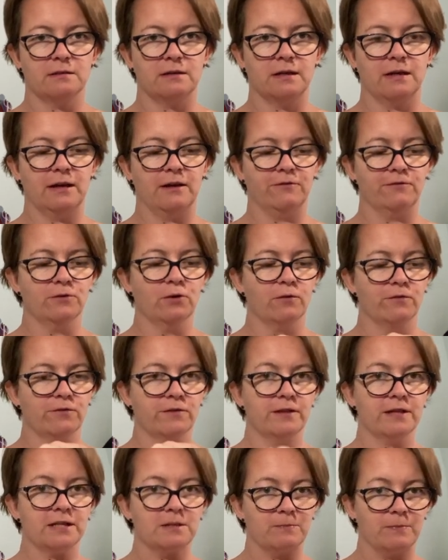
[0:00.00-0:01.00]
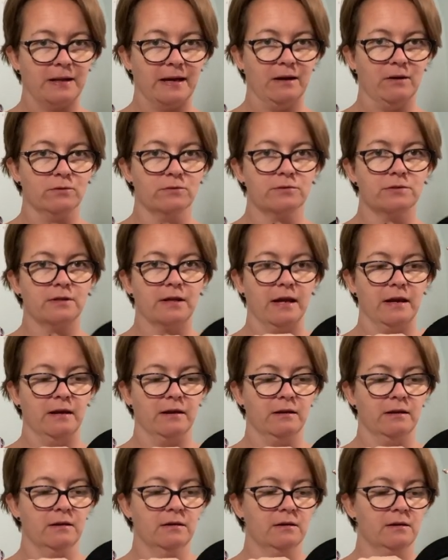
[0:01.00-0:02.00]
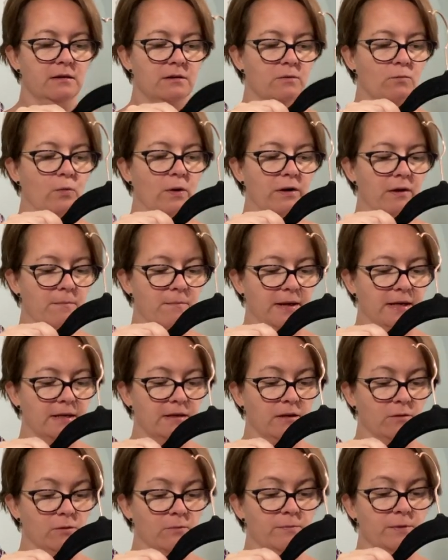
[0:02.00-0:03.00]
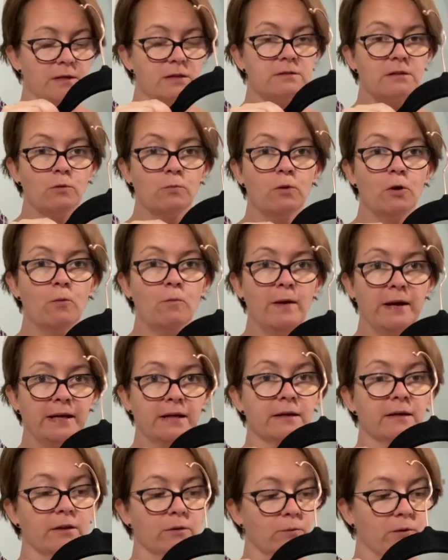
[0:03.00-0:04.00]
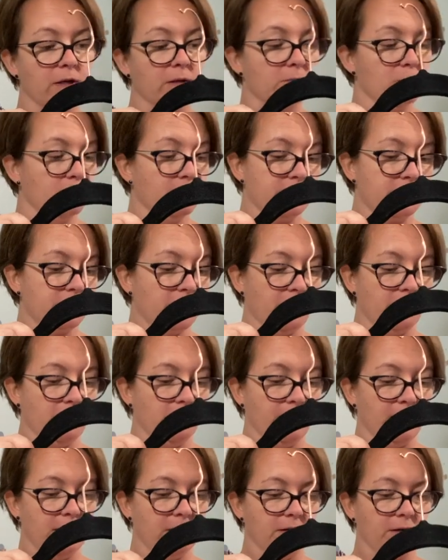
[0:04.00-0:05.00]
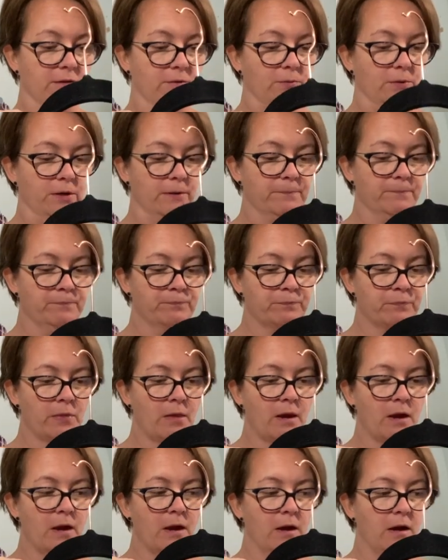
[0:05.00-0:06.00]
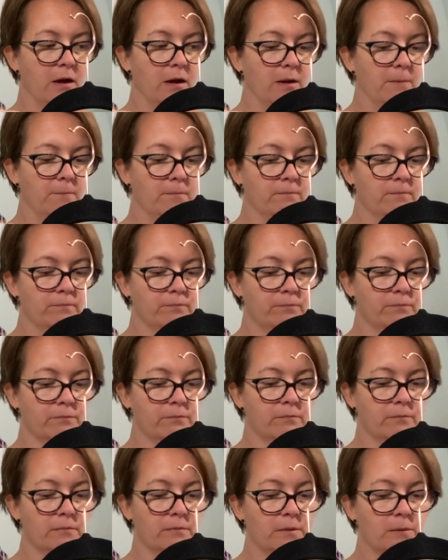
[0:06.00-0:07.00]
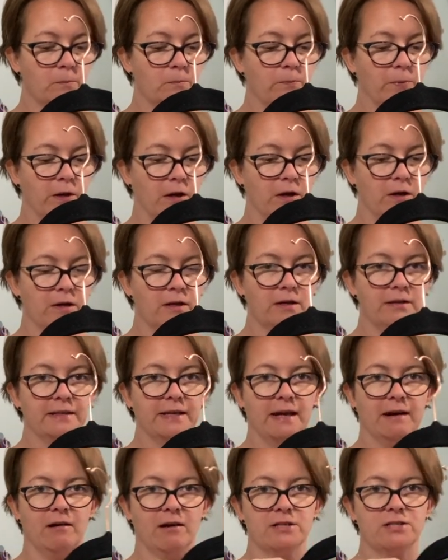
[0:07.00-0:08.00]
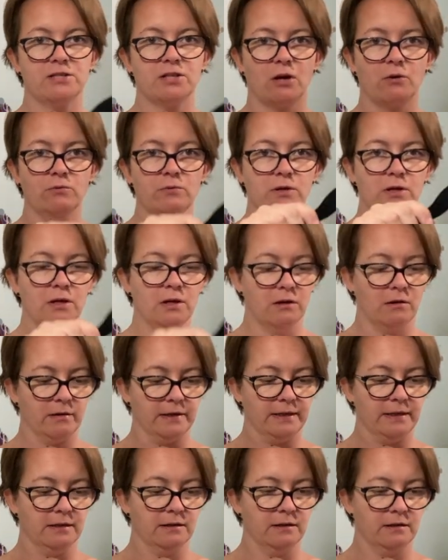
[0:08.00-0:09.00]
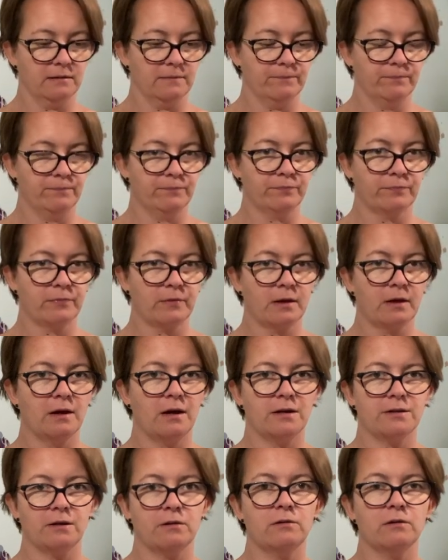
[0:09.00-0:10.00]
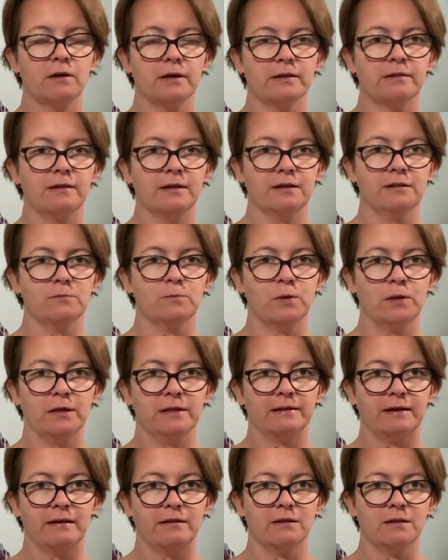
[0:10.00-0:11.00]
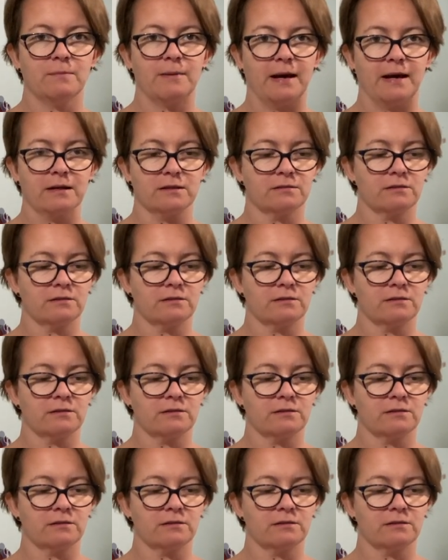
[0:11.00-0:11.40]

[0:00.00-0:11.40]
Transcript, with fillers: If not for this blouse, then when I make another one, because I will make another one. I'm almost certain I'll make another one. Um, but yeah, I don't like, I don't like things pulling down at the back.